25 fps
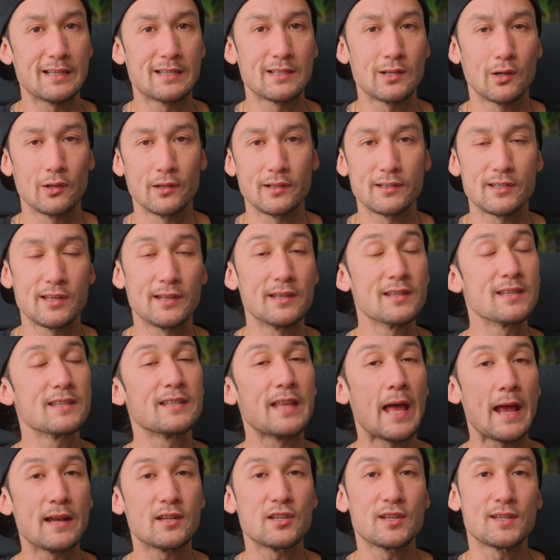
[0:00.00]
solid. So this is
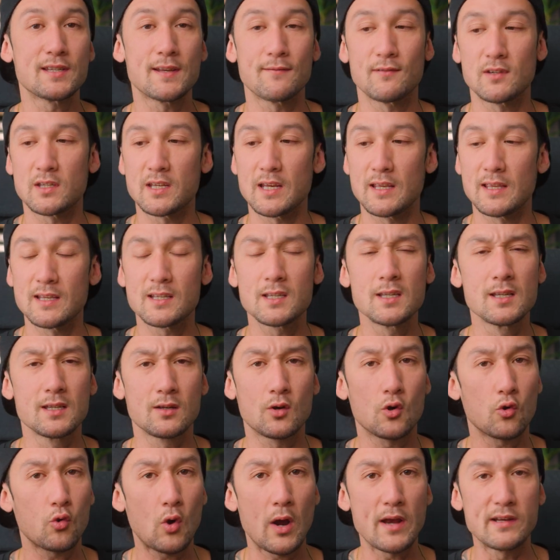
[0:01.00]
the HS7T. This is
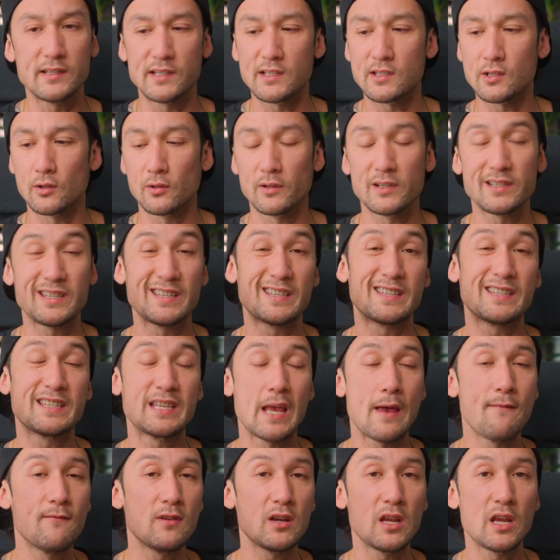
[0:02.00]
crazy solid. It's a
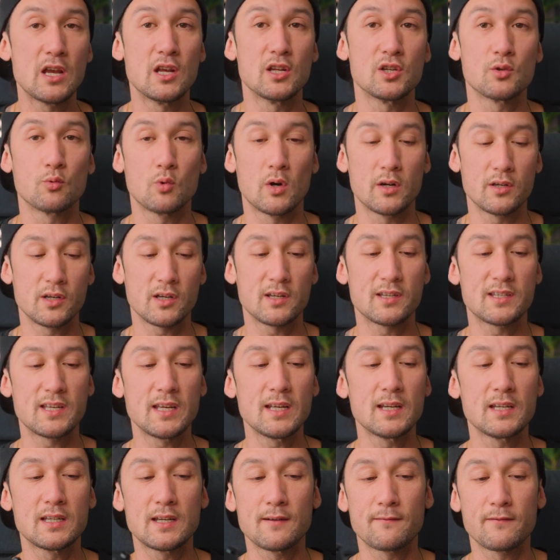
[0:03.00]
7-inch one. You can
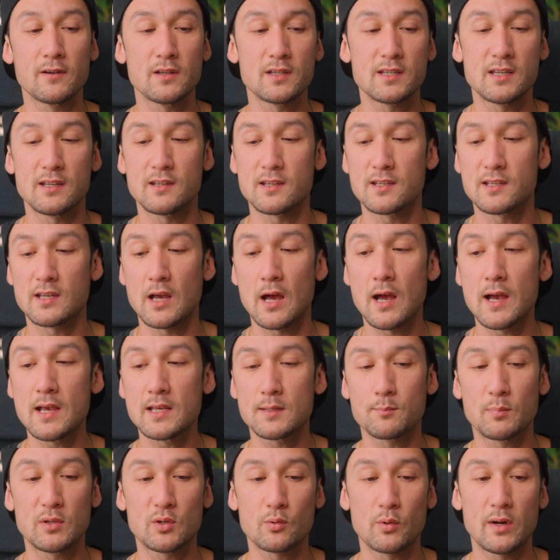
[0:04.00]
see the difference in
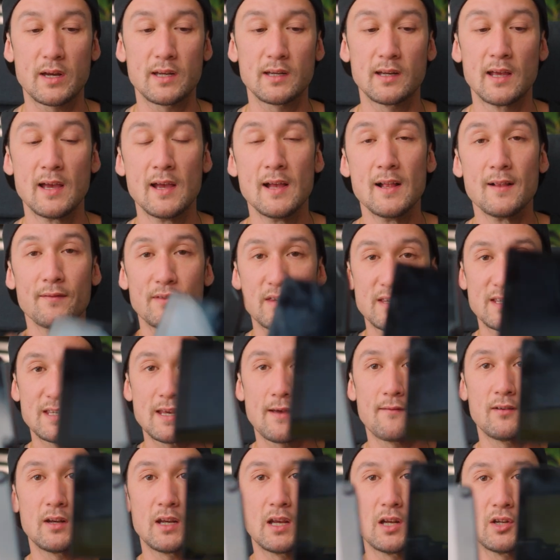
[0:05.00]
size between the
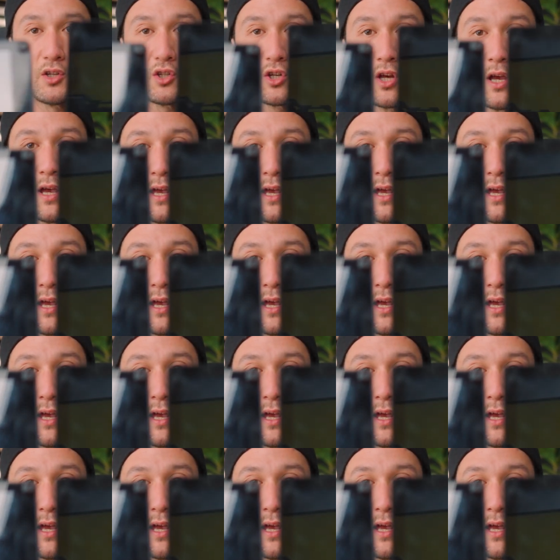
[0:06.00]
7-inch